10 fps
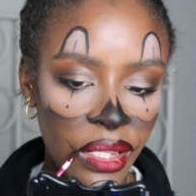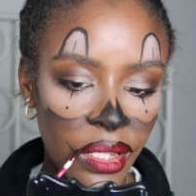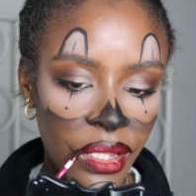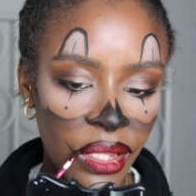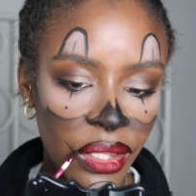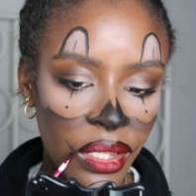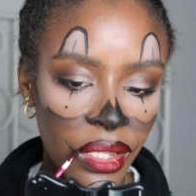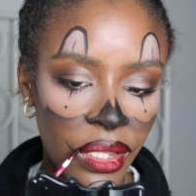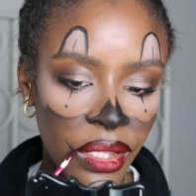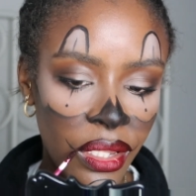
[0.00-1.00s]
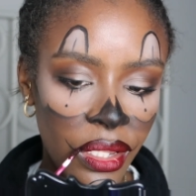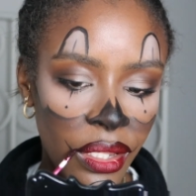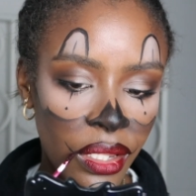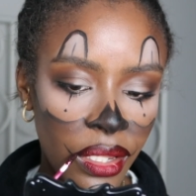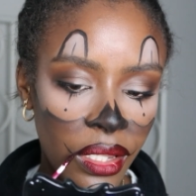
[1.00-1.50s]
then I take a
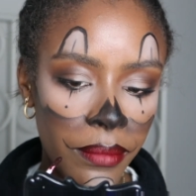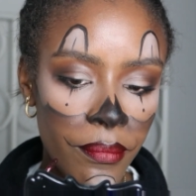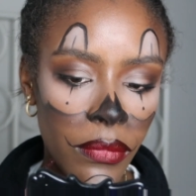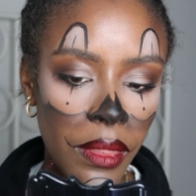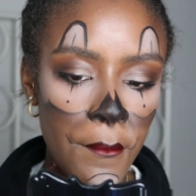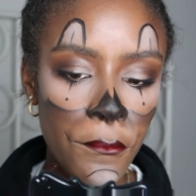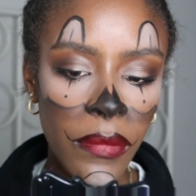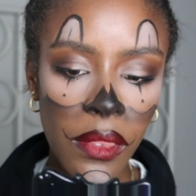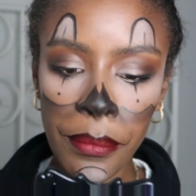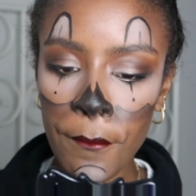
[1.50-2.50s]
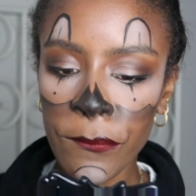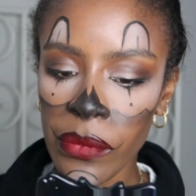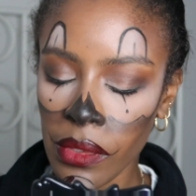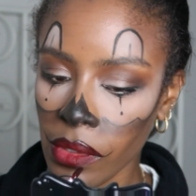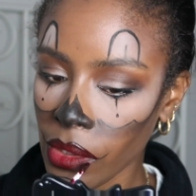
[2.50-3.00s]
NYX
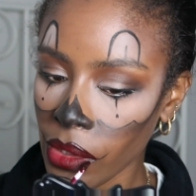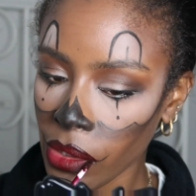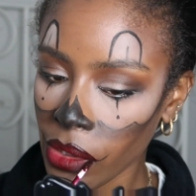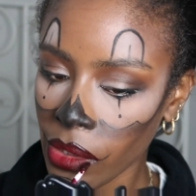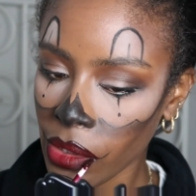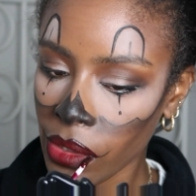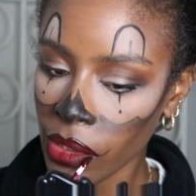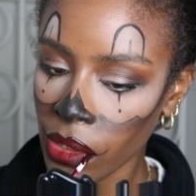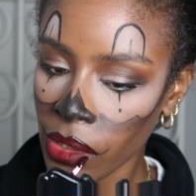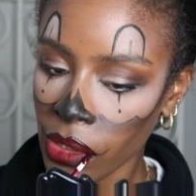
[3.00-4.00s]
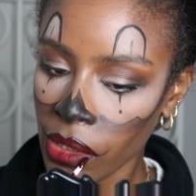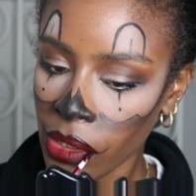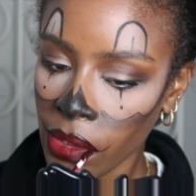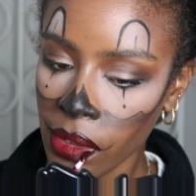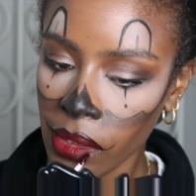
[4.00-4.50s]
liquid suede
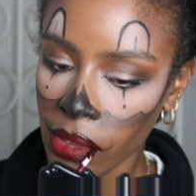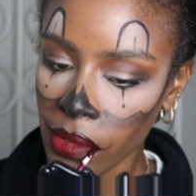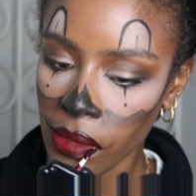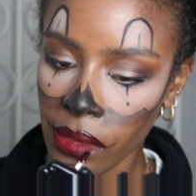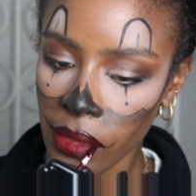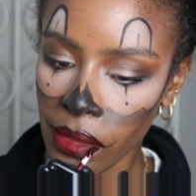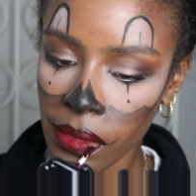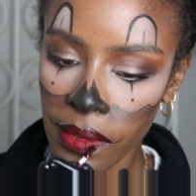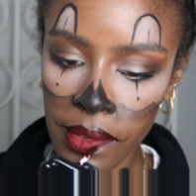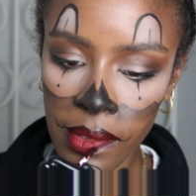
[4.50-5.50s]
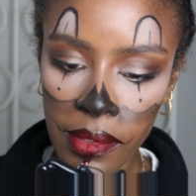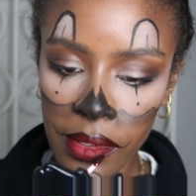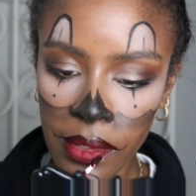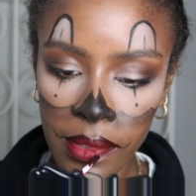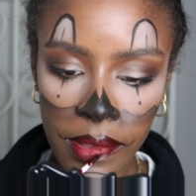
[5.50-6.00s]
and
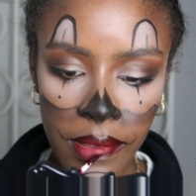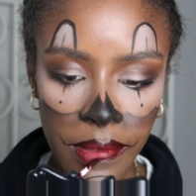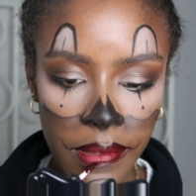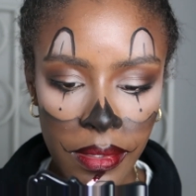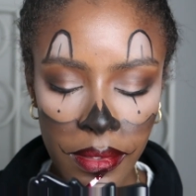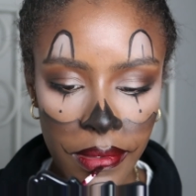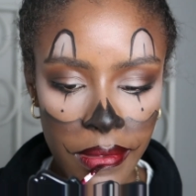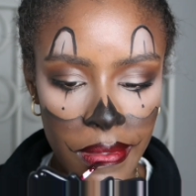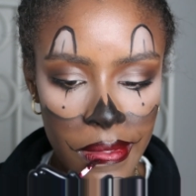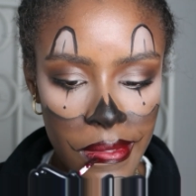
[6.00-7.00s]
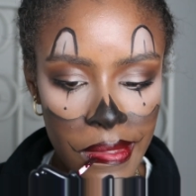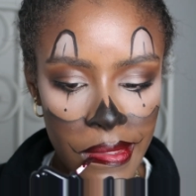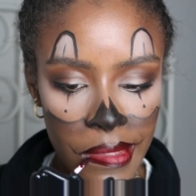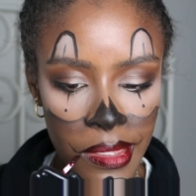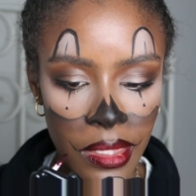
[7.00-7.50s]
blend those two
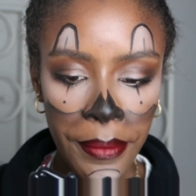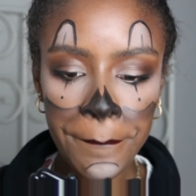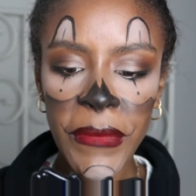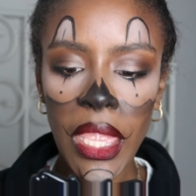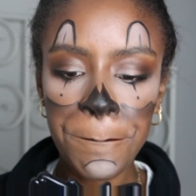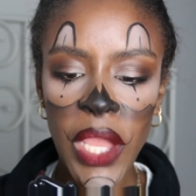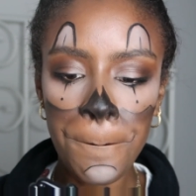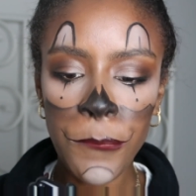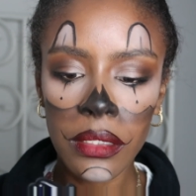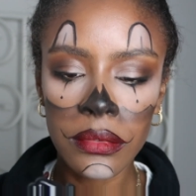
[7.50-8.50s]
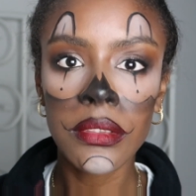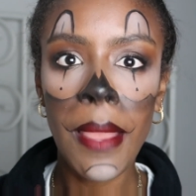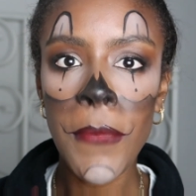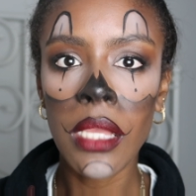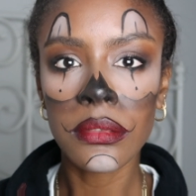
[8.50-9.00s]
together. Looks
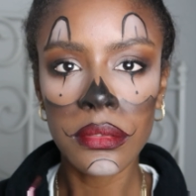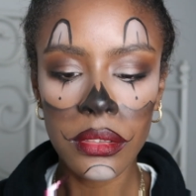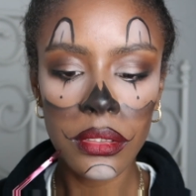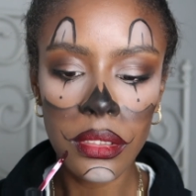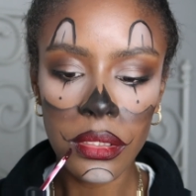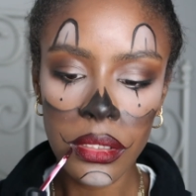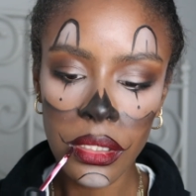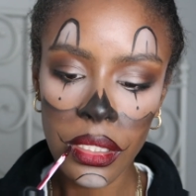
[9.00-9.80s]
really cool.